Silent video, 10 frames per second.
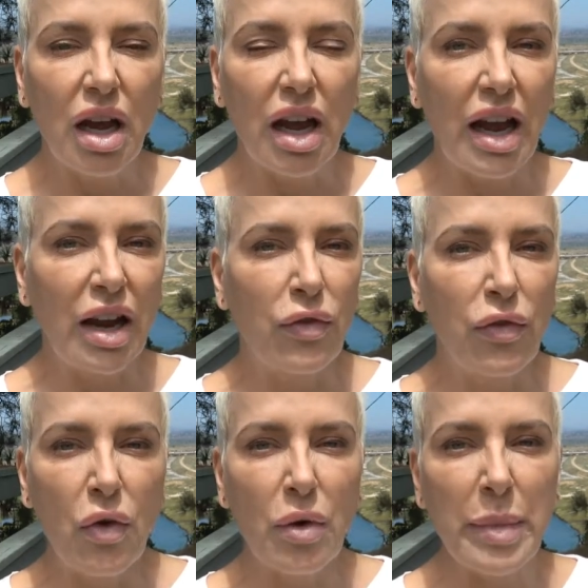
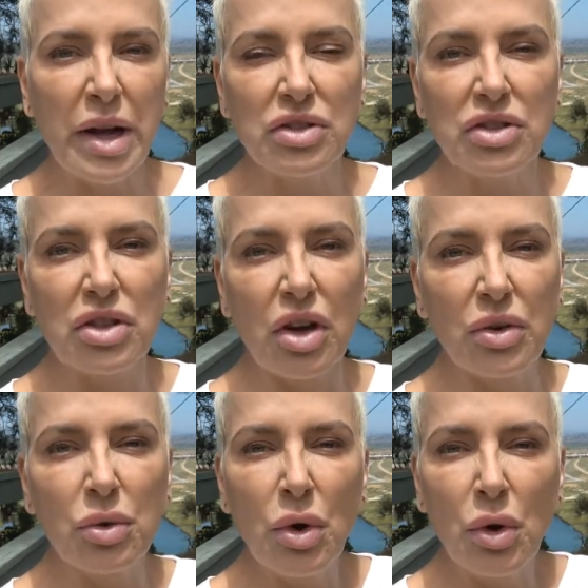And 4 months
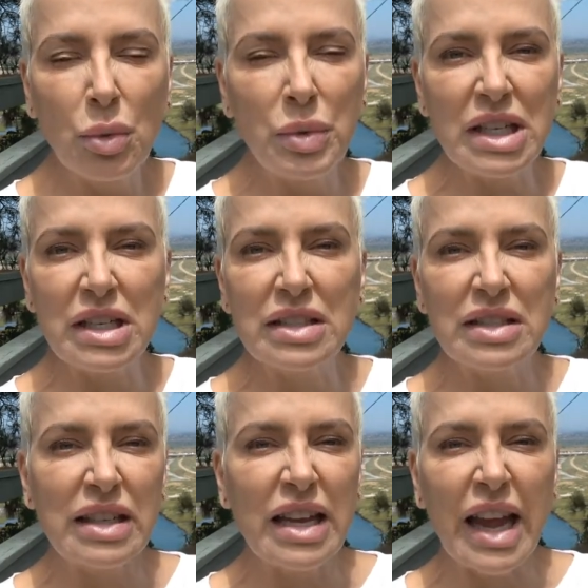ago, we
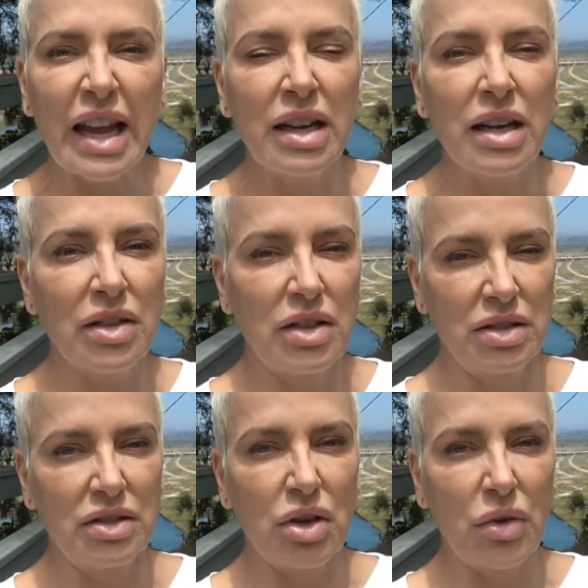didn't see any of
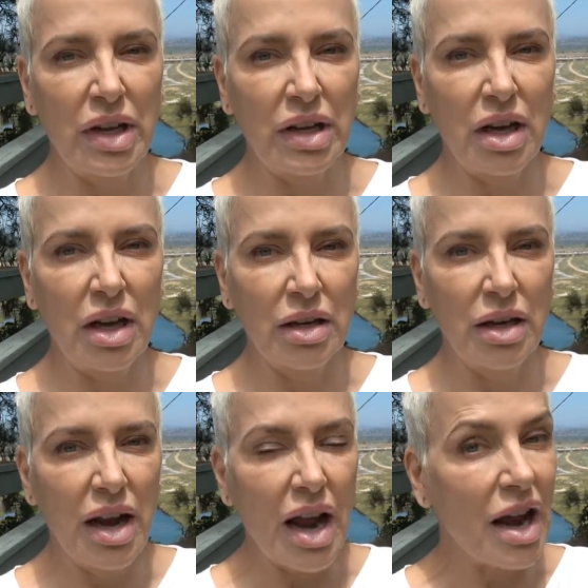this going on.
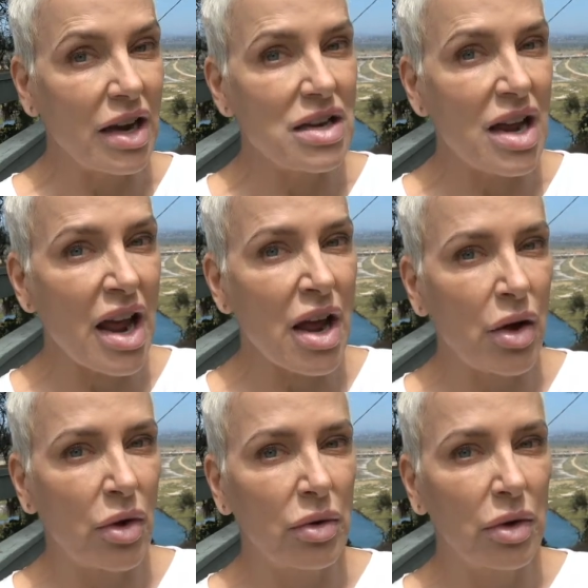And
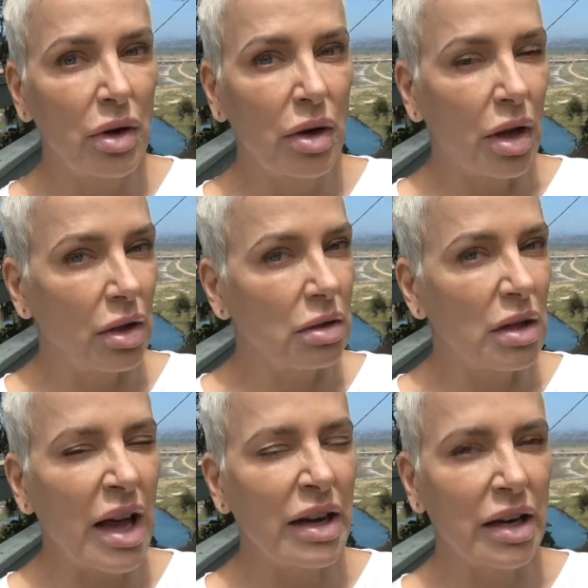now, a
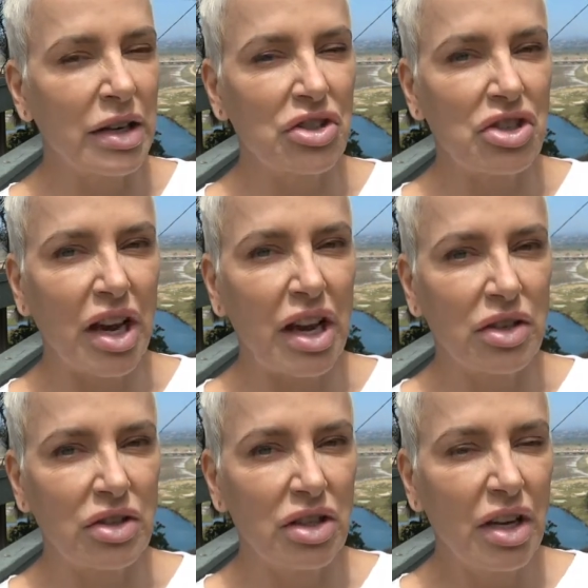lot has
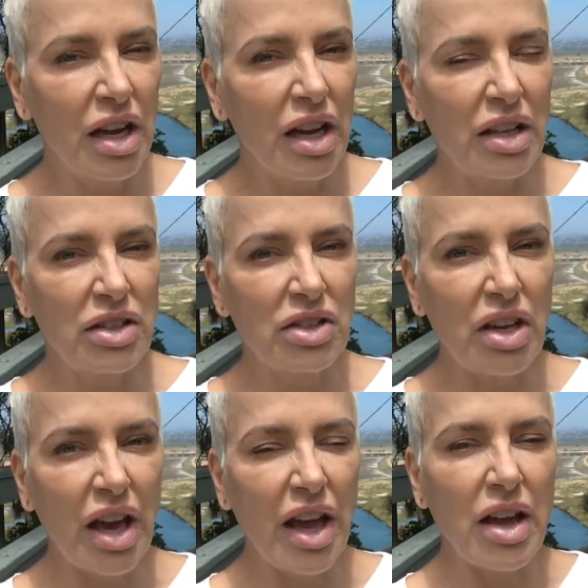changed. It's
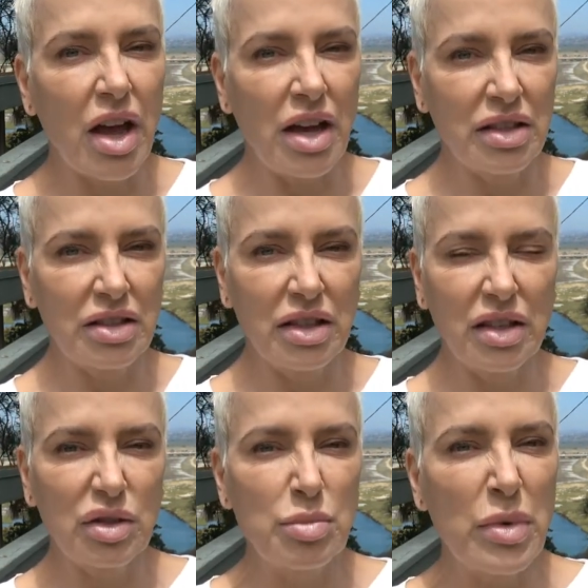chaos.
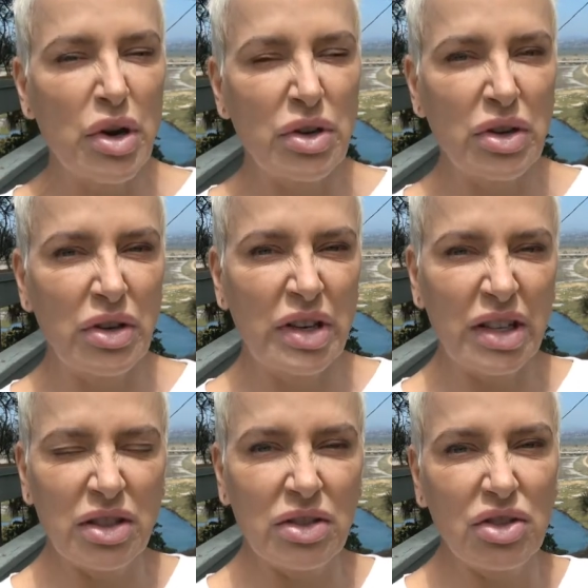It's murder.
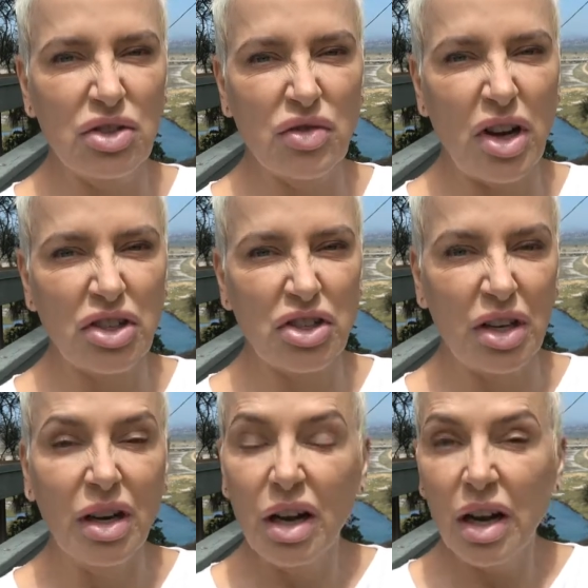It's
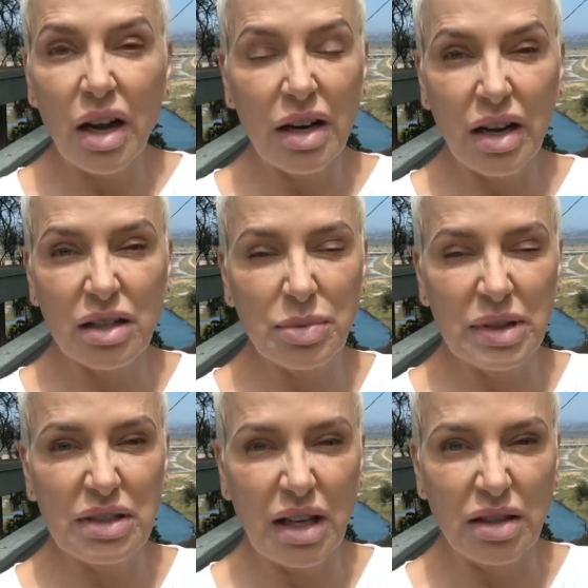destruction. And that's
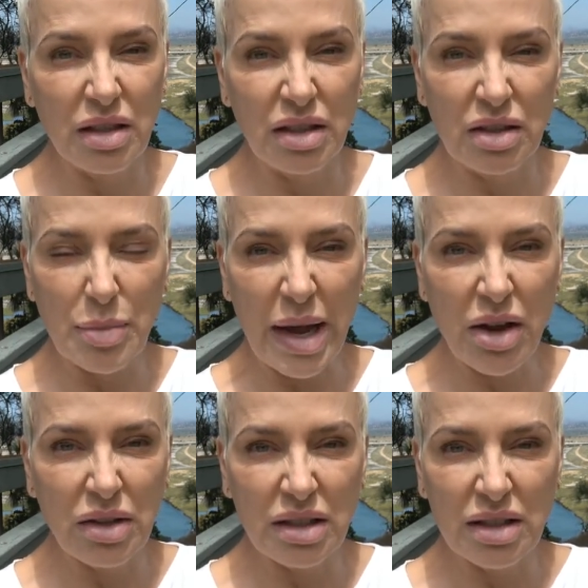what Satan is
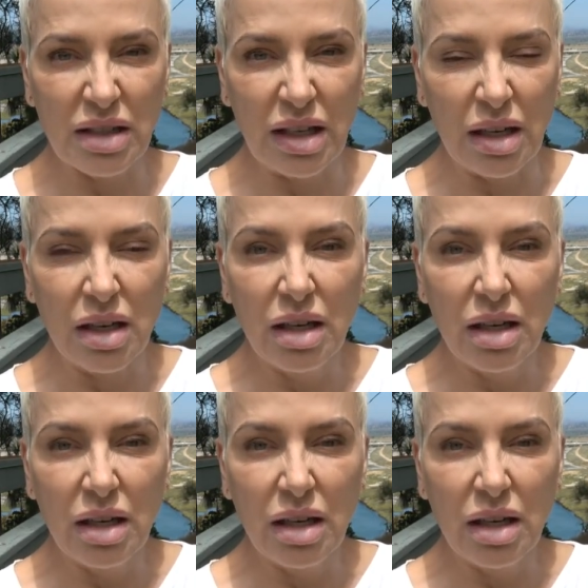about, isn't he?